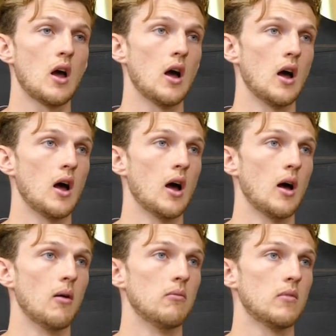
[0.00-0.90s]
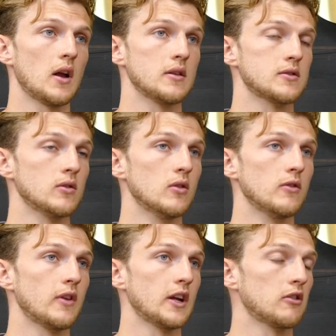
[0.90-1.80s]
and sort
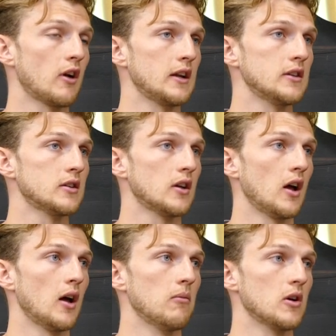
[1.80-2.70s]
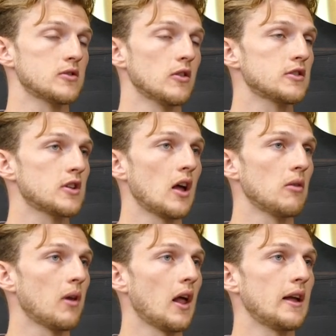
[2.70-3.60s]
of ingrained a sort of style
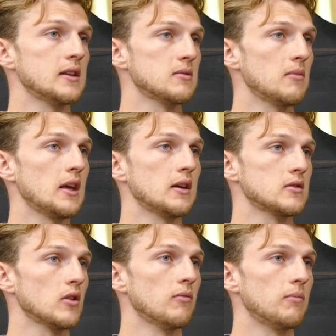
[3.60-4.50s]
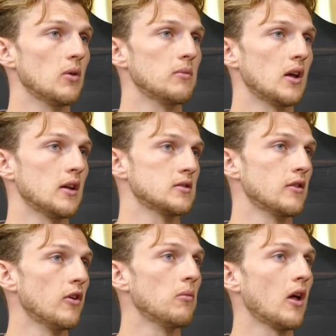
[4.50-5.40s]
of play into me and sort of built me as the
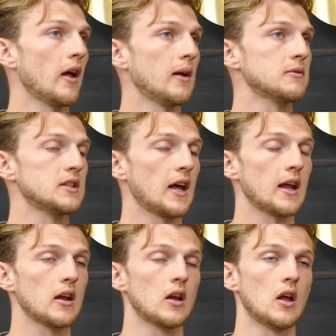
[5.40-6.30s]
footballer I am today.